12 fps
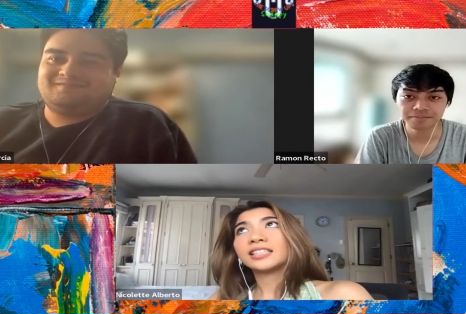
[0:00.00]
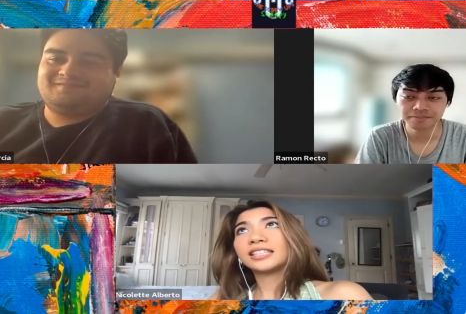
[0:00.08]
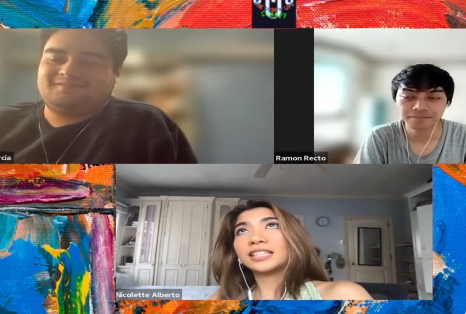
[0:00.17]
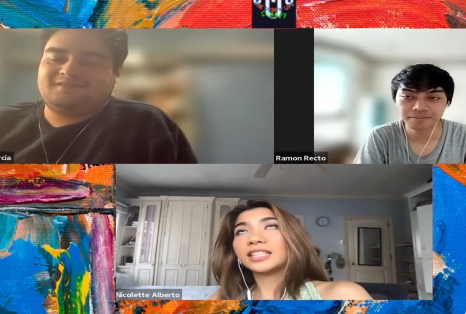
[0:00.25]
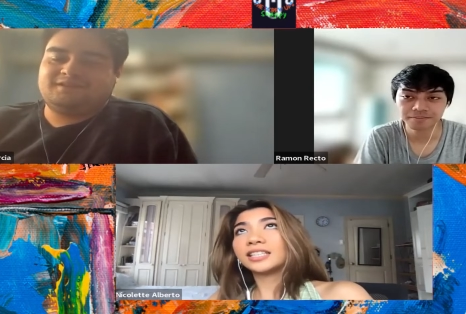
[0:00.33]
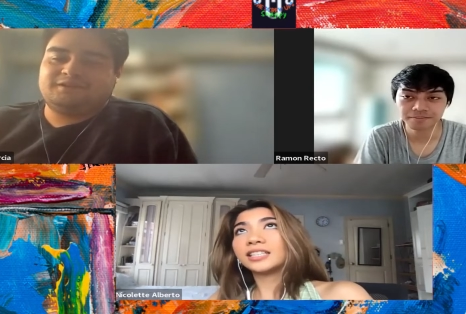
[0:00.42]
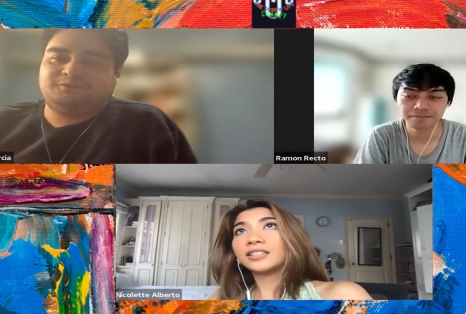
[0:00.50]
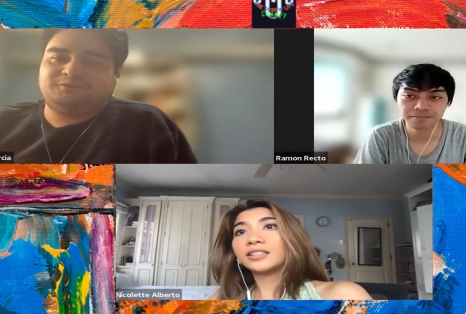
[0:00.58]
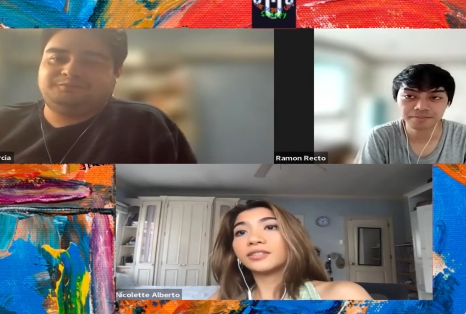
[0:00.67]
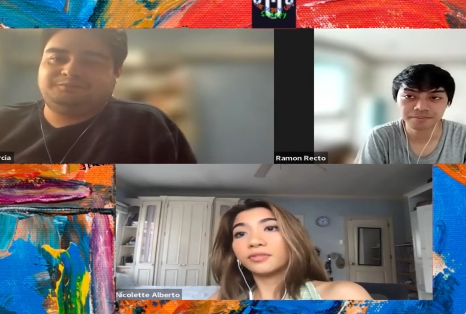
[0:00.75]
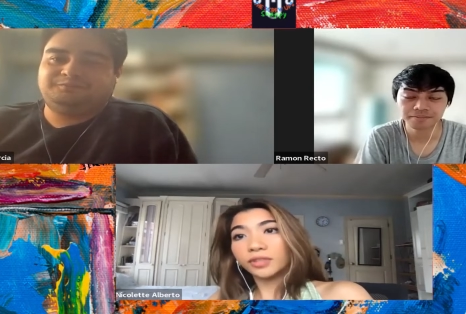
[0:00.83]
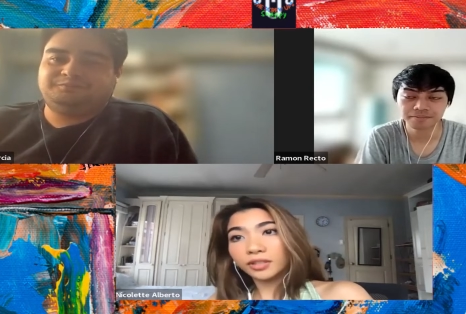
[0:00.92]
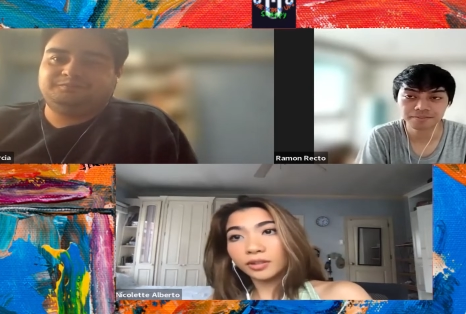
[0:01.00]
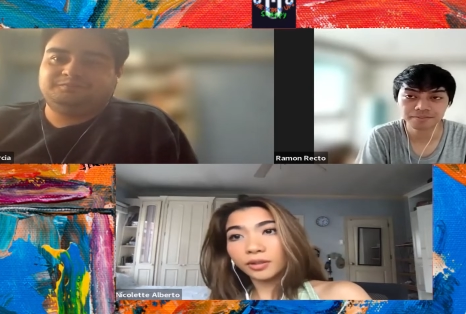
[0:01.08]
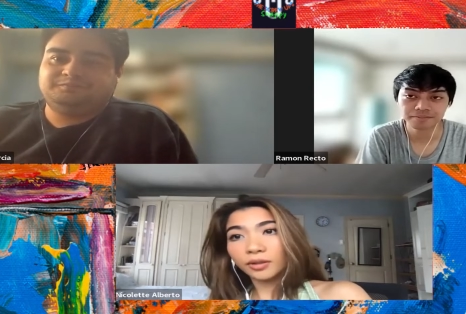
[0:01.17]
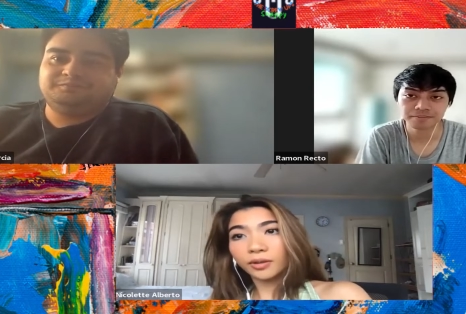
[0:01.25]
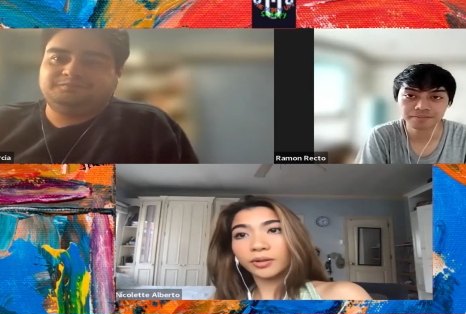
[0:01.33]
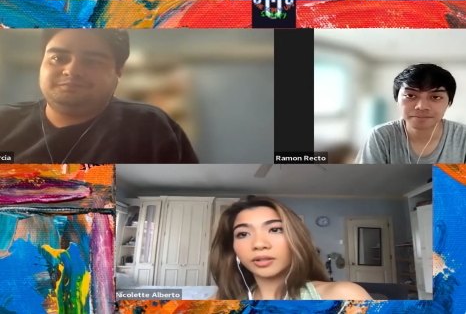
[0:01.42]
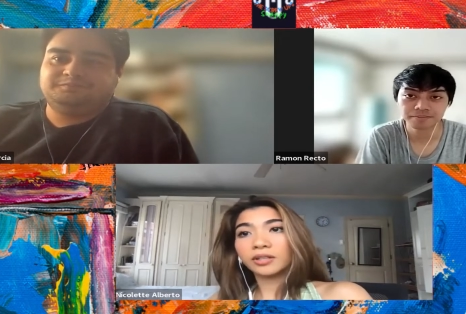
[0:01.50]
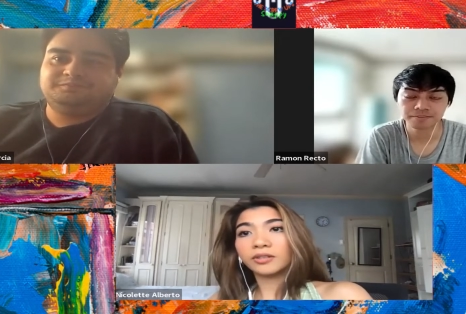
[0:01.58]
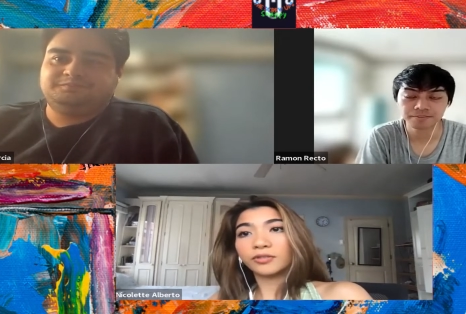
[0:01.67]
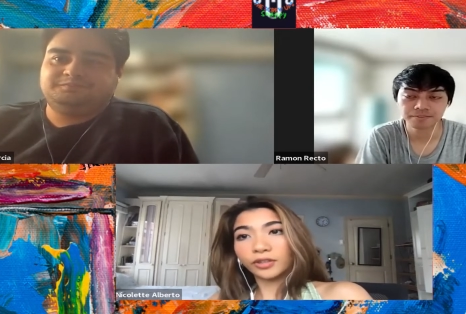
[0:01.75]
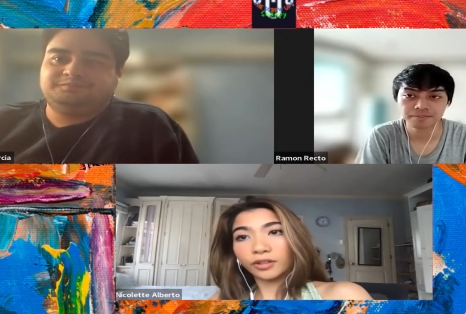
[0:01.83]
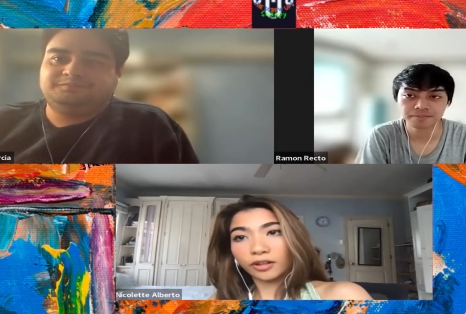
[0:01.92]
Speaker 1: did video
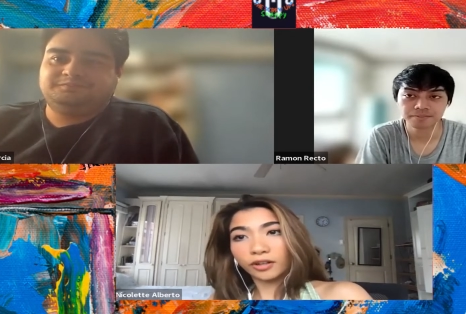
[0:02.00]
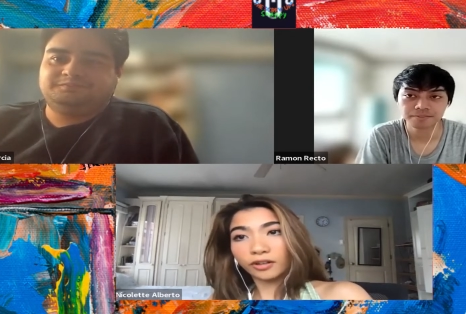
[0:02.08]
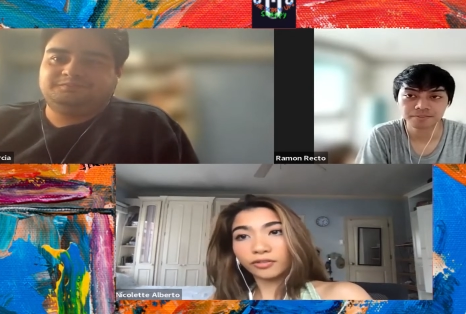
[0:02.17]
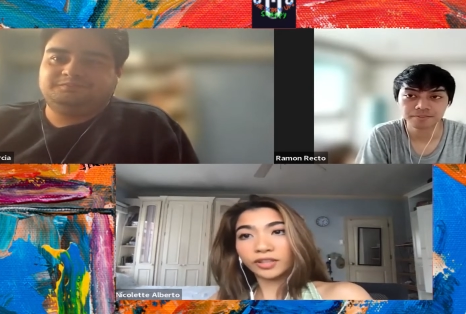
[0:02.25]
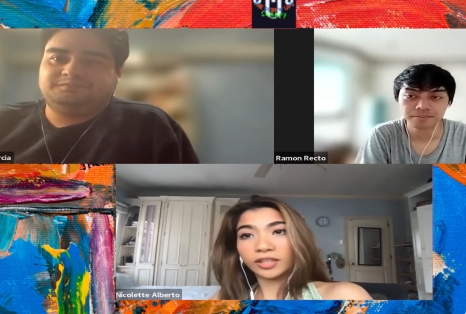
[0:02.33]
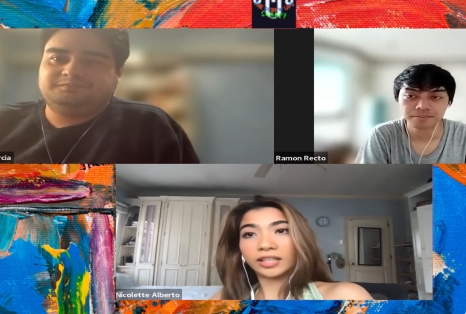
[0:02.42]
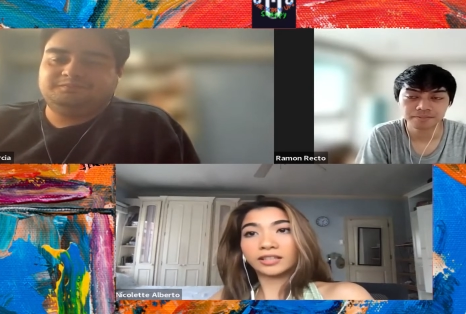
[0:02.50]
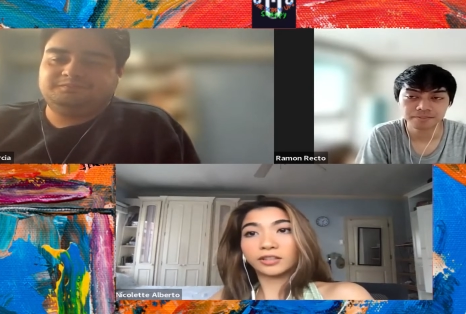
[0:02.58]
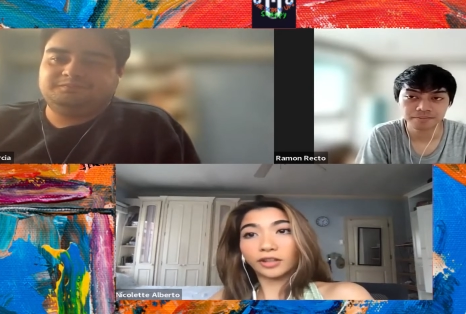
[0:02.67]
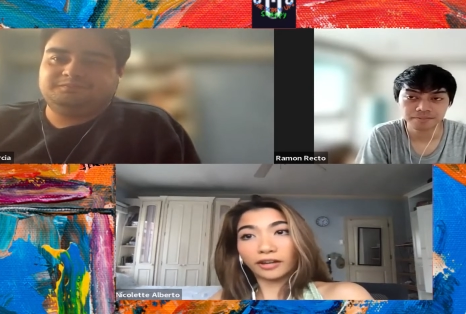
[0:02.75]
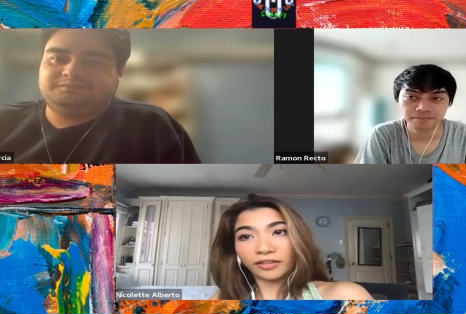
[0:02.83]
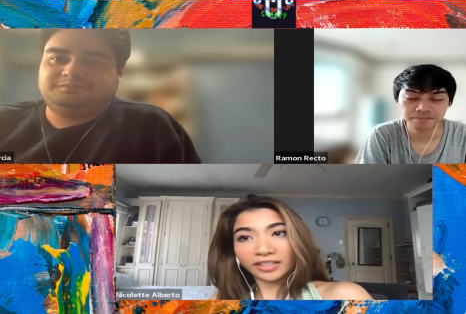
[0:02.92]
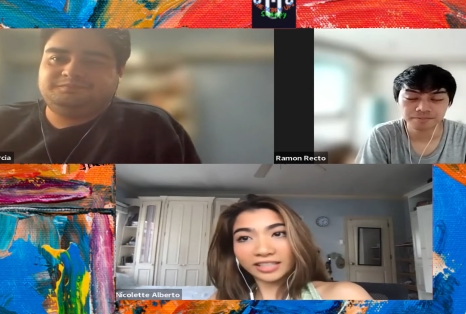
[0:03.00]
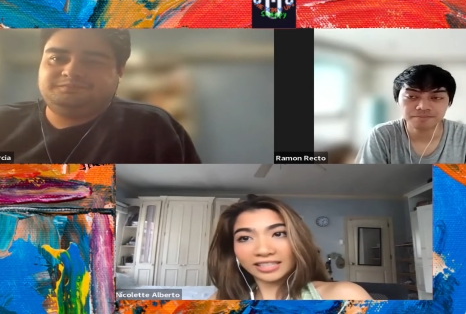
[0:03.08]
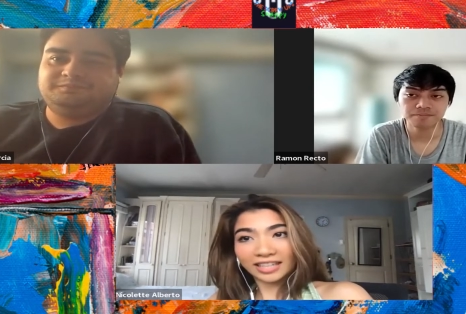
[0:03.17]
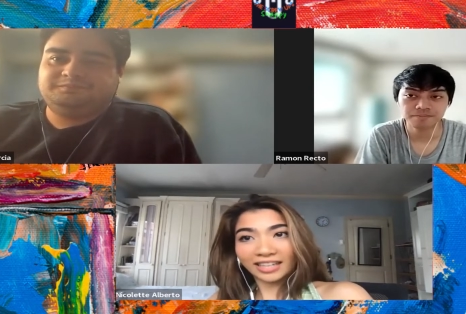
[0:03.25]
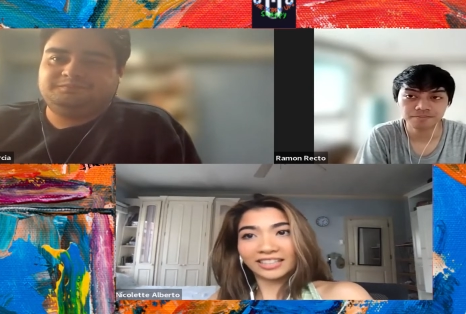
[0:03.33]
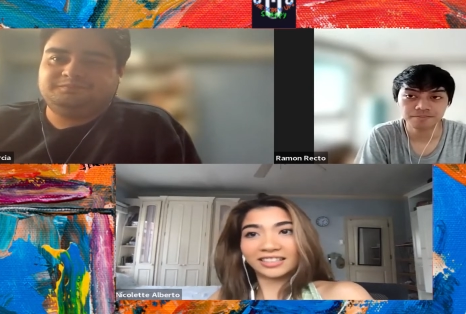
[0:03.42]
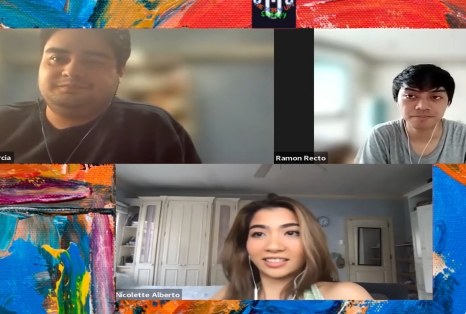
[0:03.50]
photography and graphic design